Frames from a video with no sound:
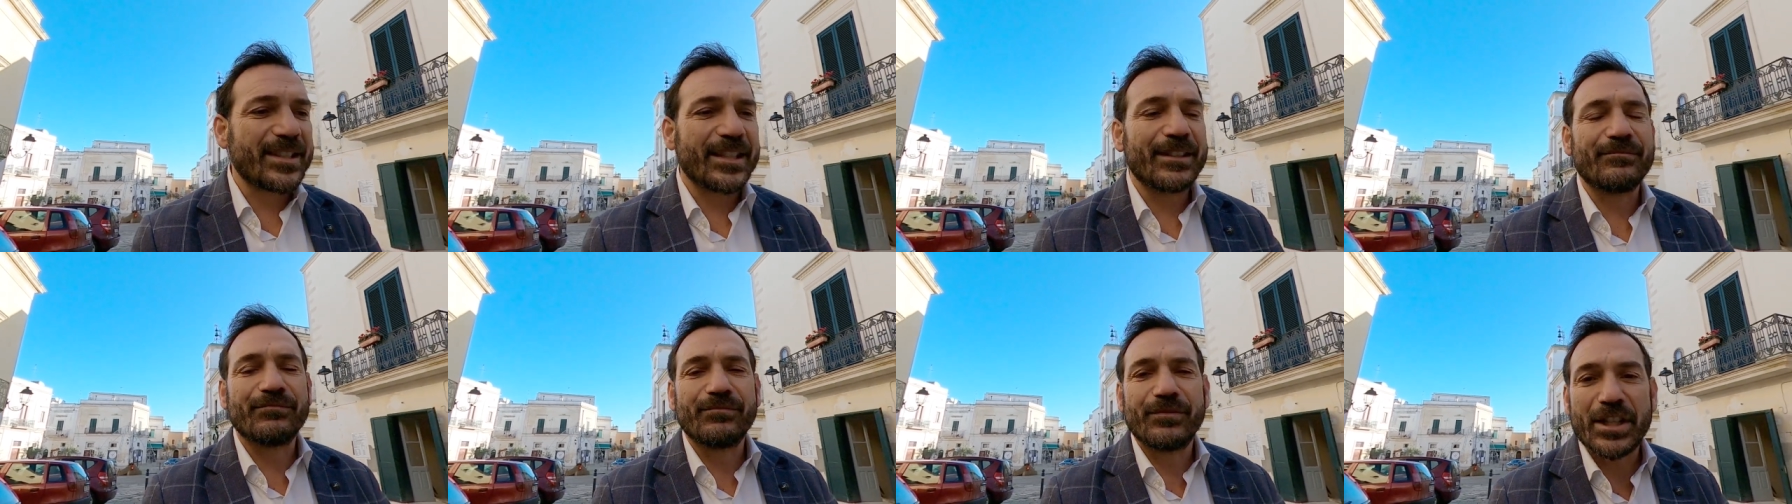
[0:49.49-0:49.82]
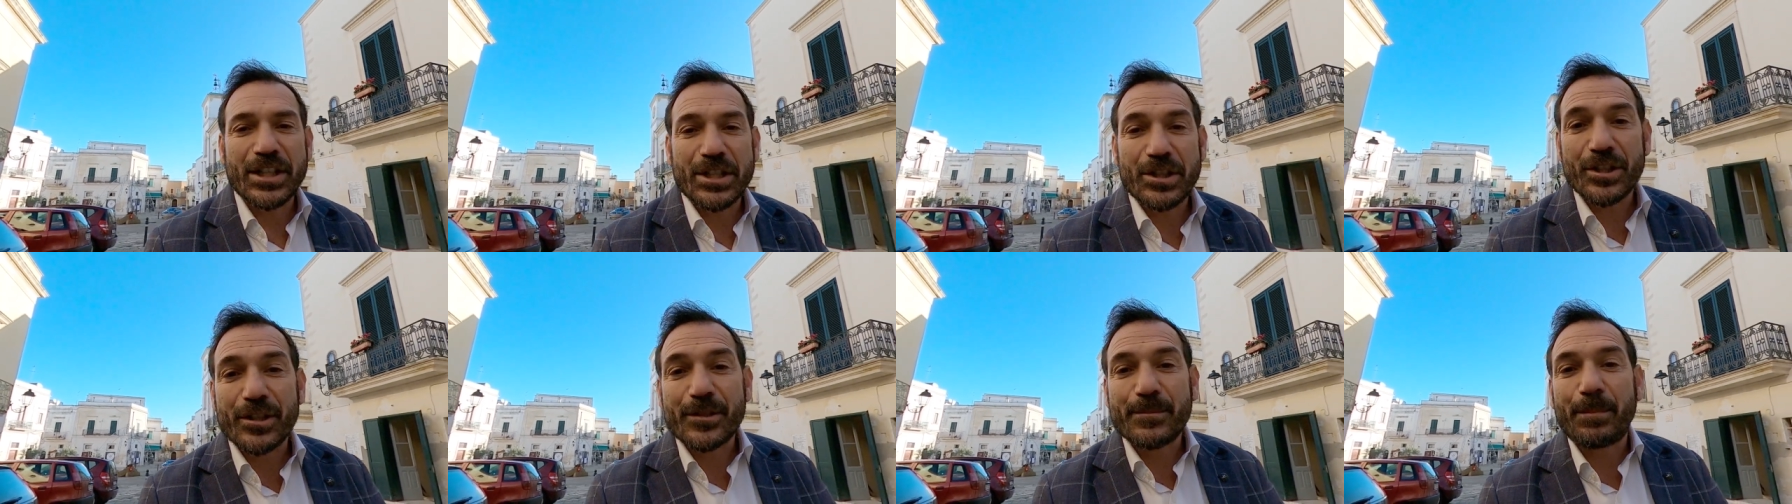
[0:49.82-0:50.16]
and
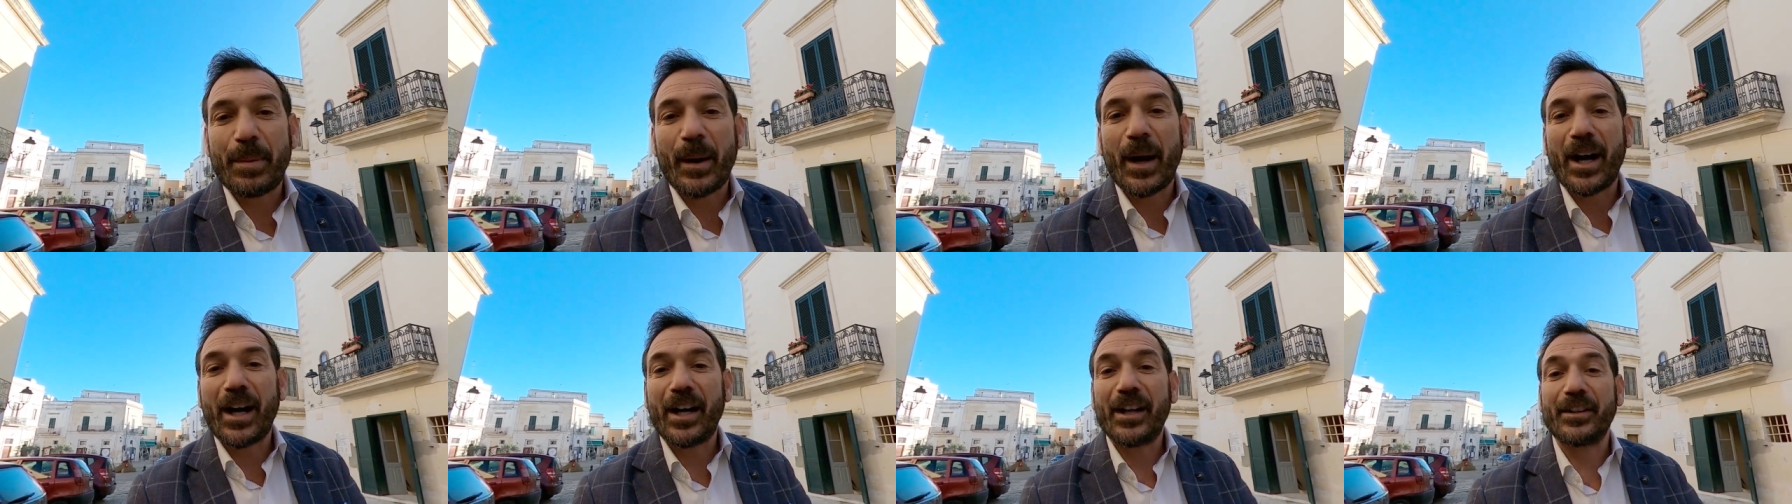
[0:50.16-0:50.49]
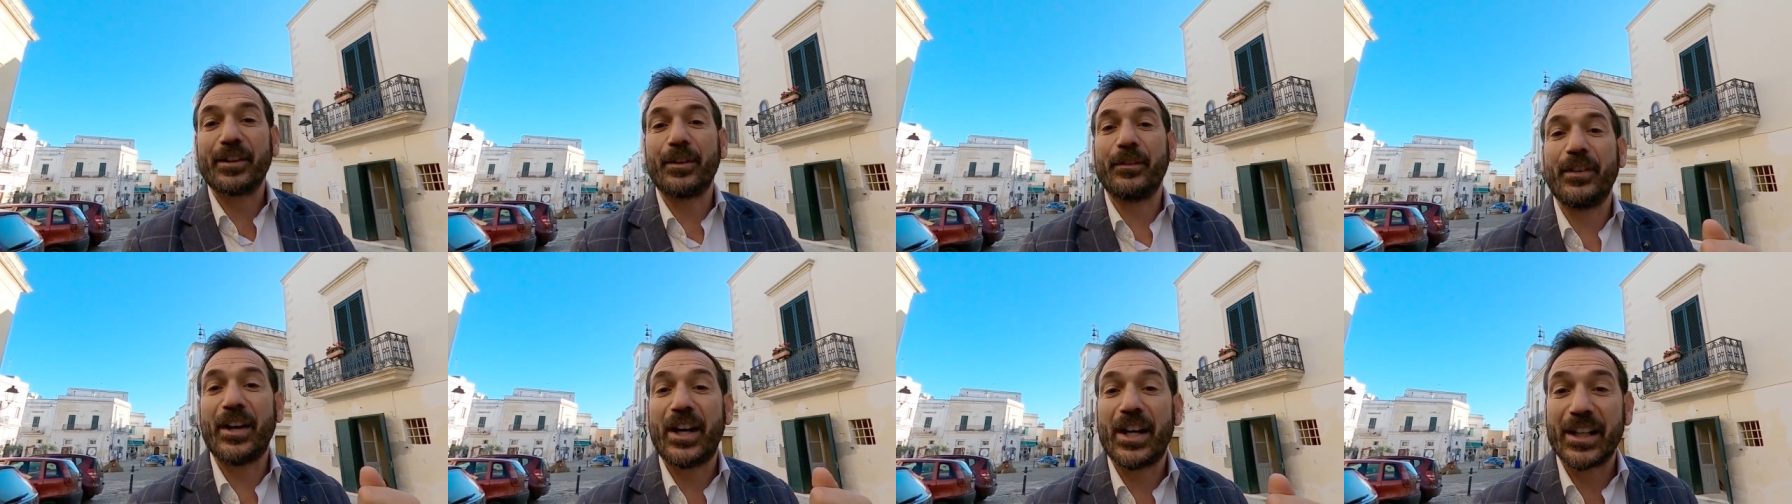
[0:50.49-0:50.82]
richest
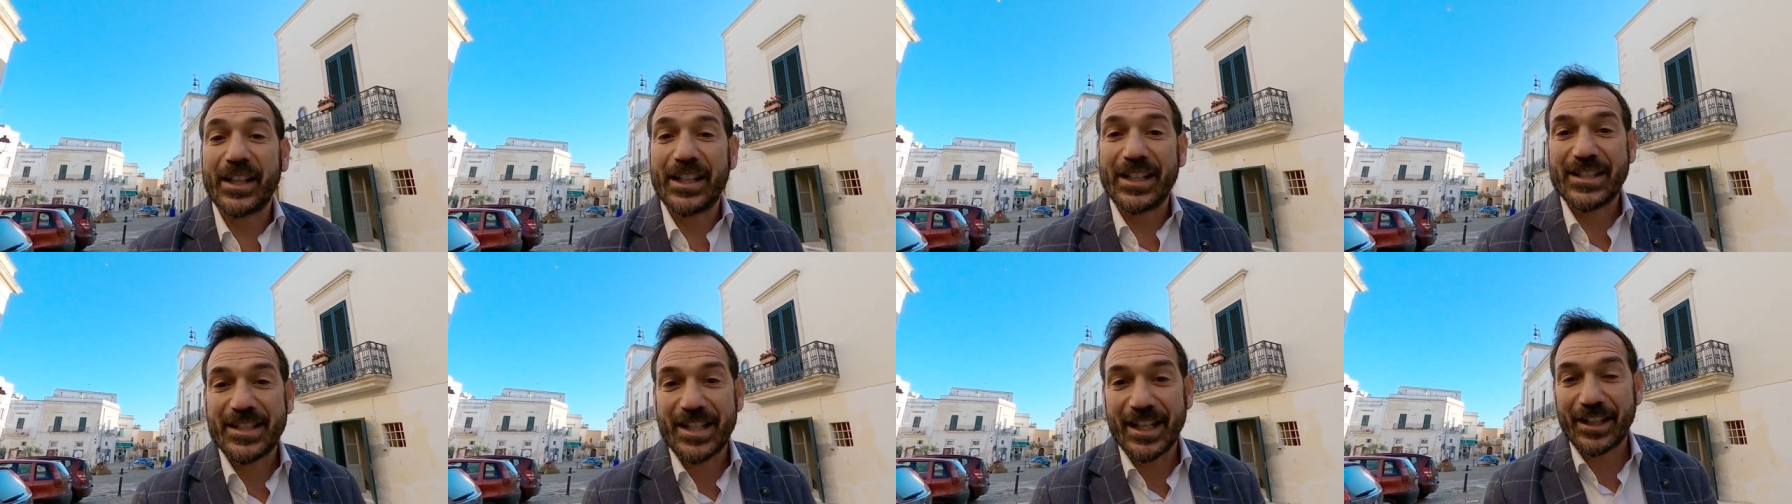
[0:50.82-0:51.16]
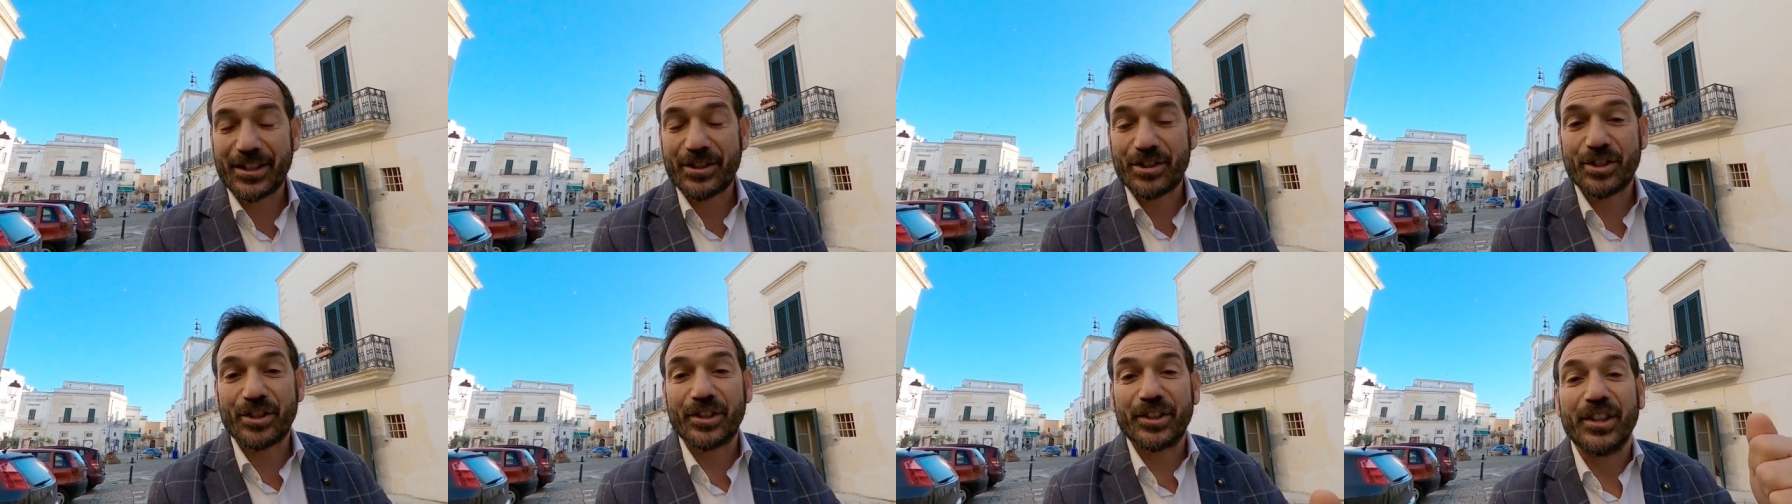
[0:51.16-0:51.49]
part of
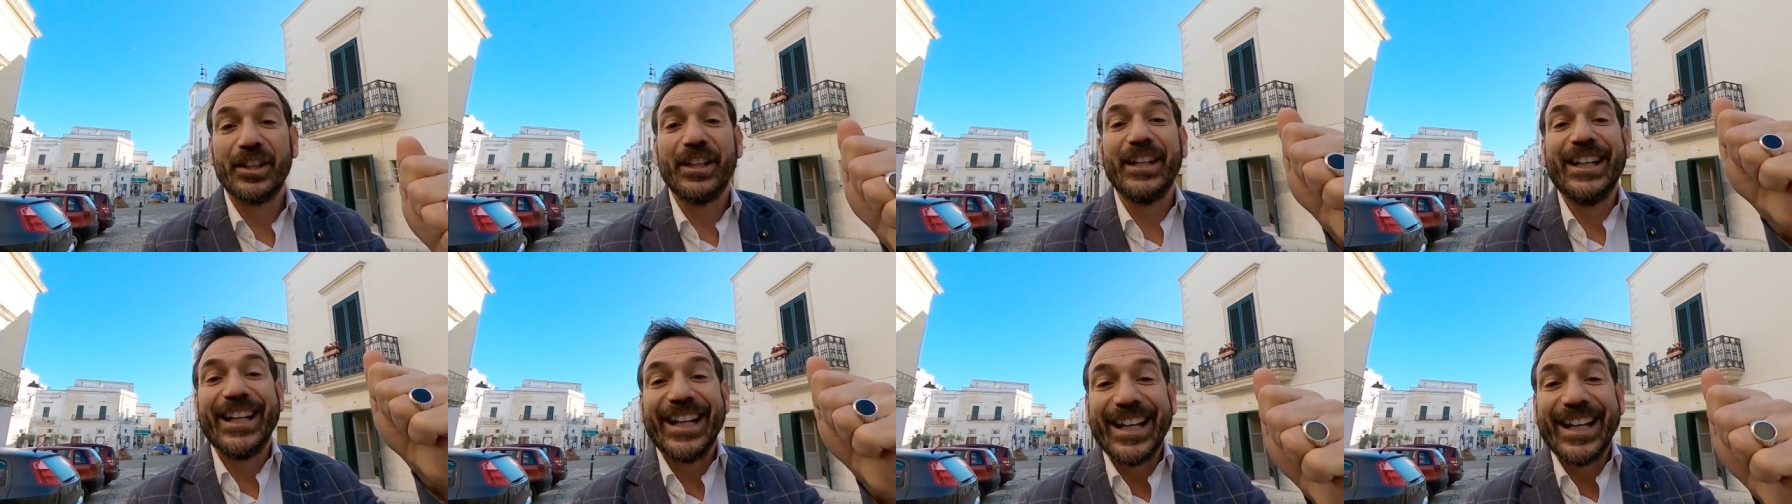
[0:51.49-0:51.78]
architecture